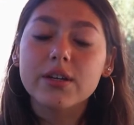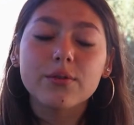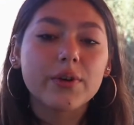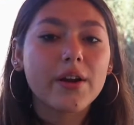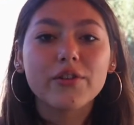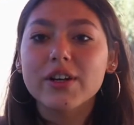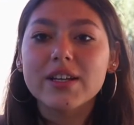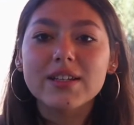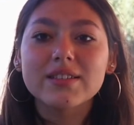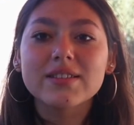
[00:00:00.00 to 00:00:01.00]
whatever it
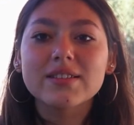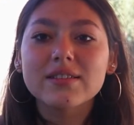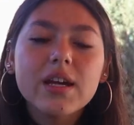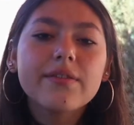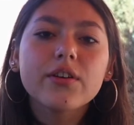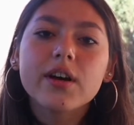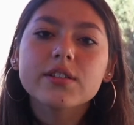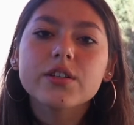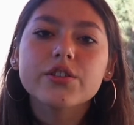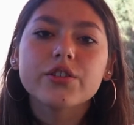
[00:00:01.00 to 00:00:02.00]
is. If you guys
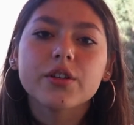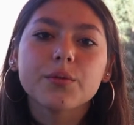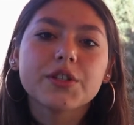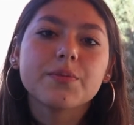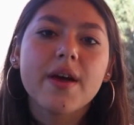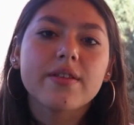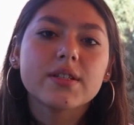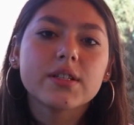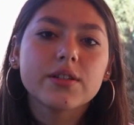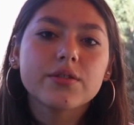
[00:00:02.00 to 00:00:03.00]
aren't sure which method
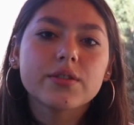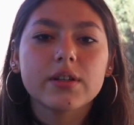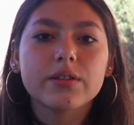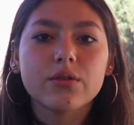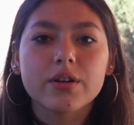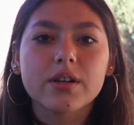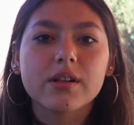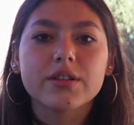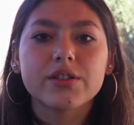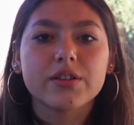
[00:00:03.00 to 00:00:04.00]
to use in order to
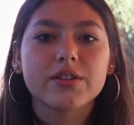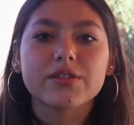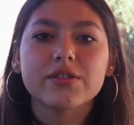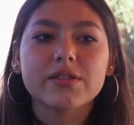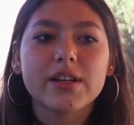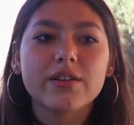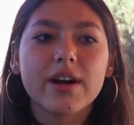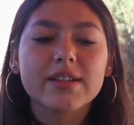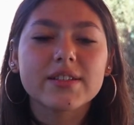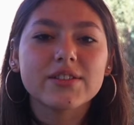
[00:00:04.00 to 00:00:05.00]
cleanse your crystals, then you
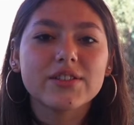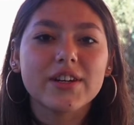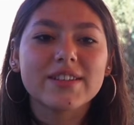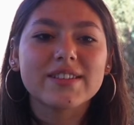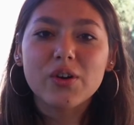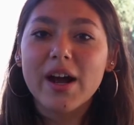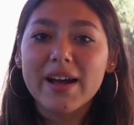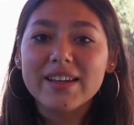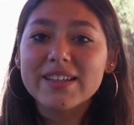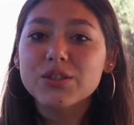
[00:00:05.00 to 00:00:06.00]
guys can just
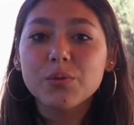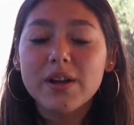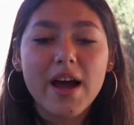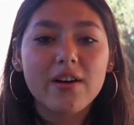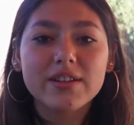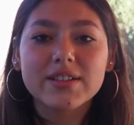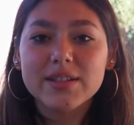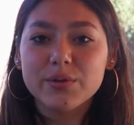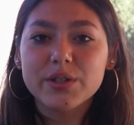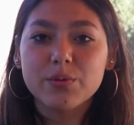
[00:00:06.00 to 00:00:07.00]
try each one out and
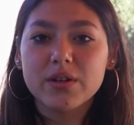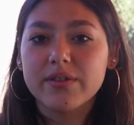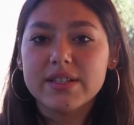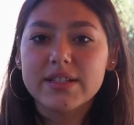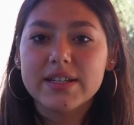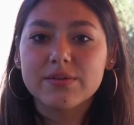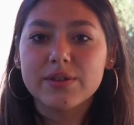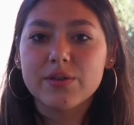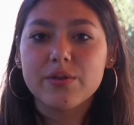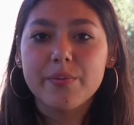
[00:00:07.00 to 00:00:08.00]
see which one resonates
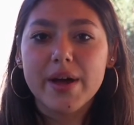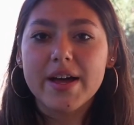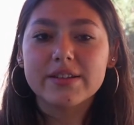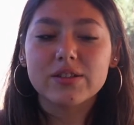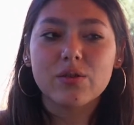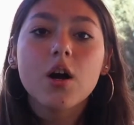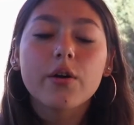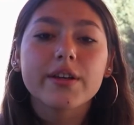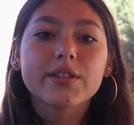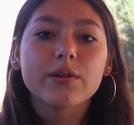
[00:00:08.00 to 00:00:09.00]
with you the best.
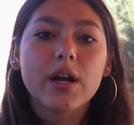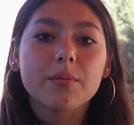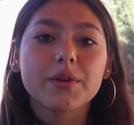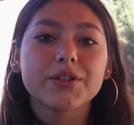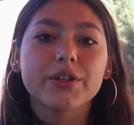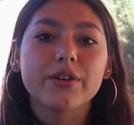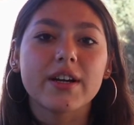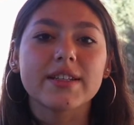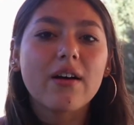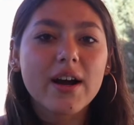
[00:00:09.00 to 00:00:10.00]
Okay, so now I'm going to show you
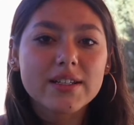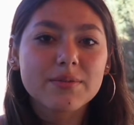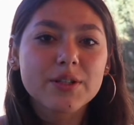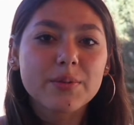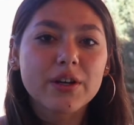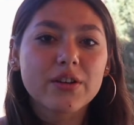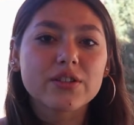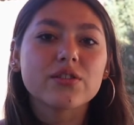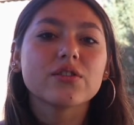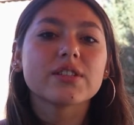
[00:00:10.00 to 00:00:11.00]
guys how I smudge my
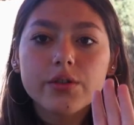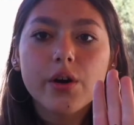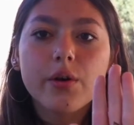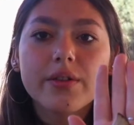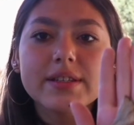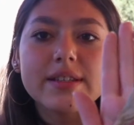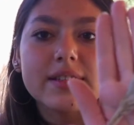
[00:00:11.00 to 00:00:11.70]
crystals. So this is